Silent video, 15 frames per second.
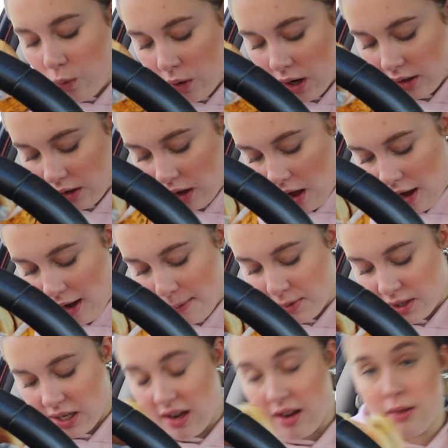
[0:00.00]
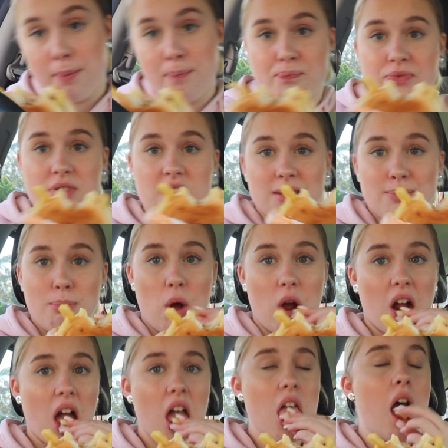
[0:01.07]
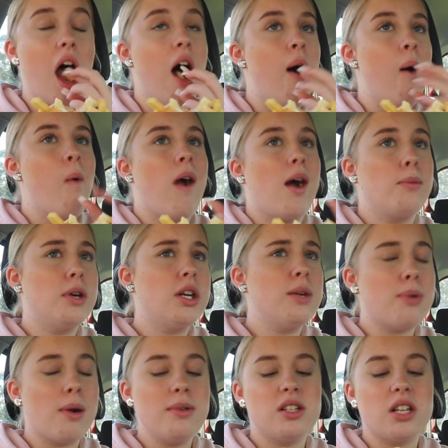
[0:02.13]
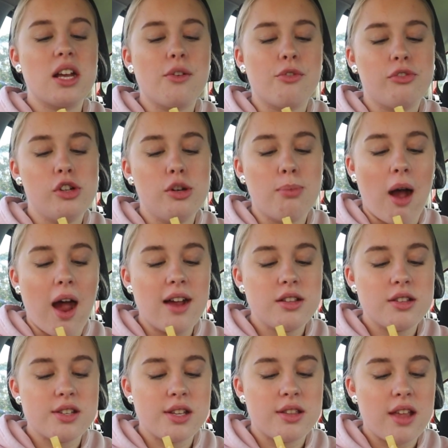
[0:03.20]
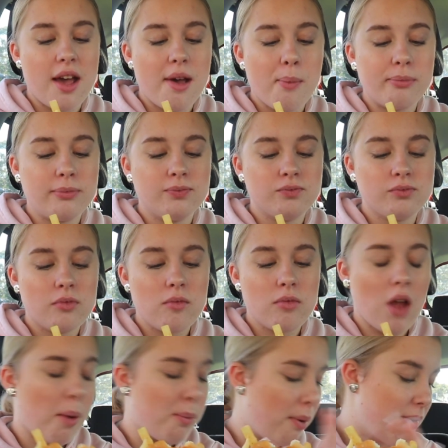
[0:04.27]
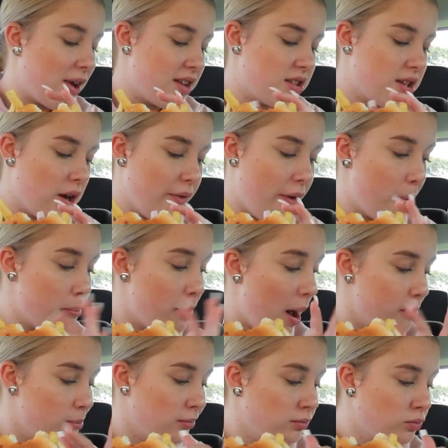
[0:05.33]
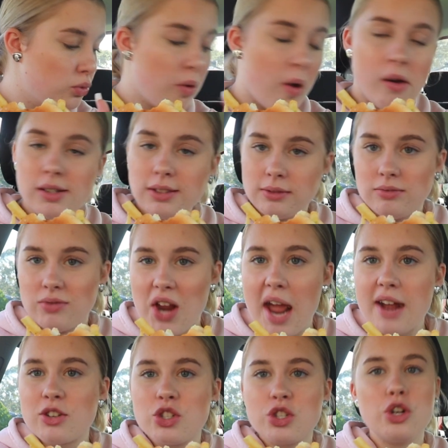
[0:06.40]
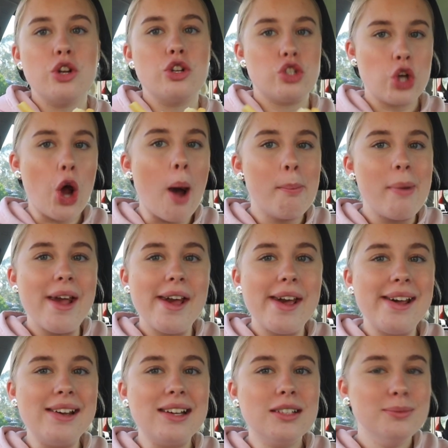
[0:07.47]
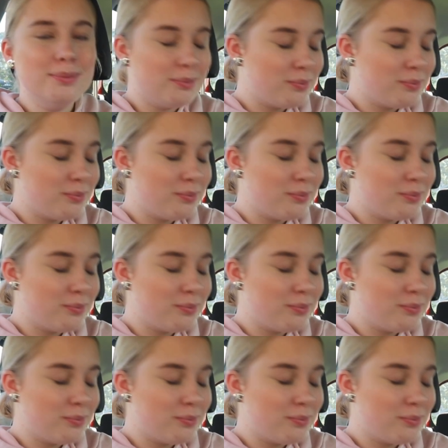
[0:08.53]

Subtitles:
and one carbs in this burger. I'm gonna probably take a few bites and then I'll probably get sick of it. But next topic.